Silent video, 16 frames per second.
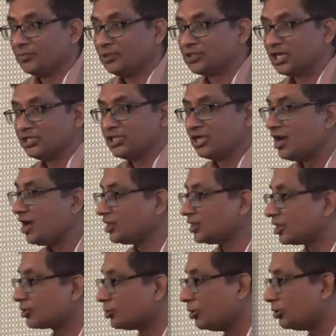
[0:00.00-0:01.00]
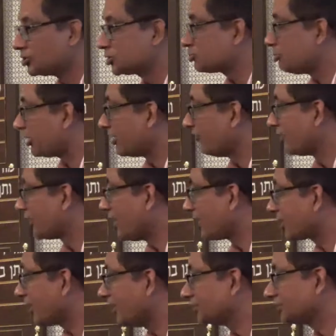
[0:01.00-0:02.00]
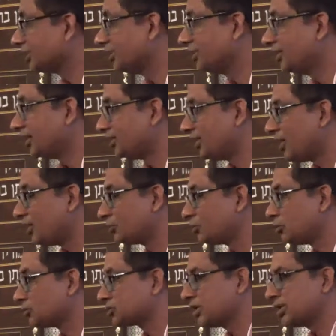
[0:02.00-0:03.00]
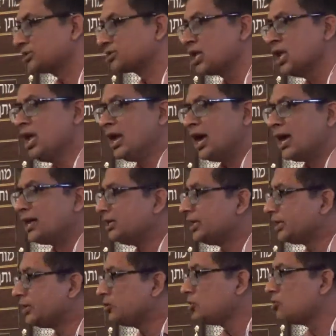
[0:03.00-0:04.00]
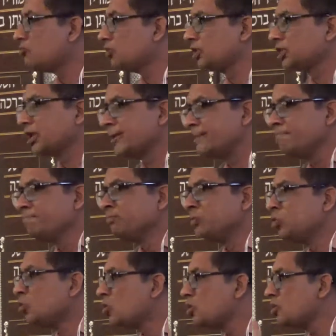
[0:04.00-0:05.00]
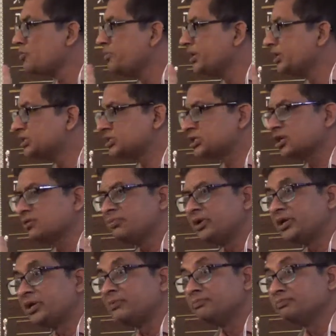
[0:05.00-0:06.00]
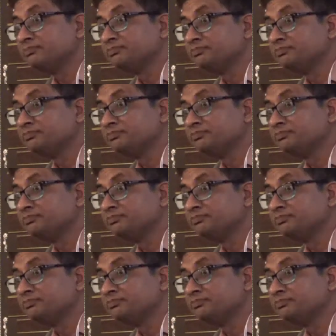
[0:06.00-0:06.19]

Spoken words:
changing all the clothes for every occasion and all those things. And one thing, no minister met him.